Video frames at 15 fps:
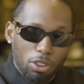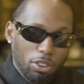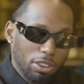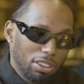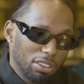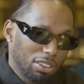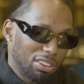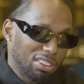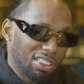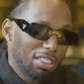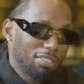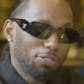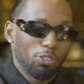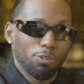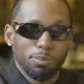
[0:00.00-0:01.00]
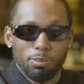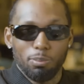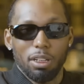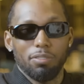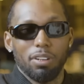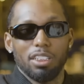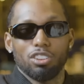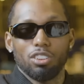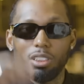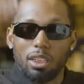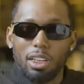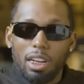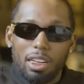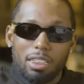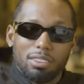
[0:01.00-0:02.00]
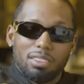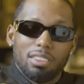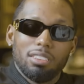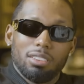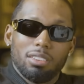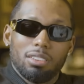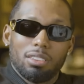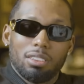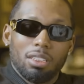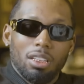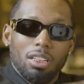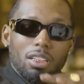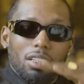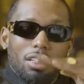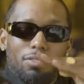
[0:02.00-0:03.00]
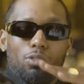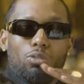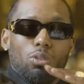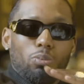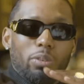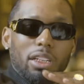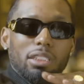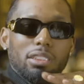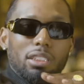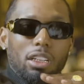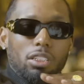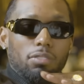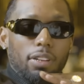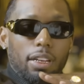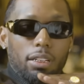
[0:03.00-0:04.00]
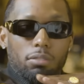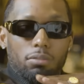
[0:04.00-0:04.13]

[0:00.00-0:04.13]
you put it on those consent forms, bruv, like so you can get like a census of all the willies that you've had.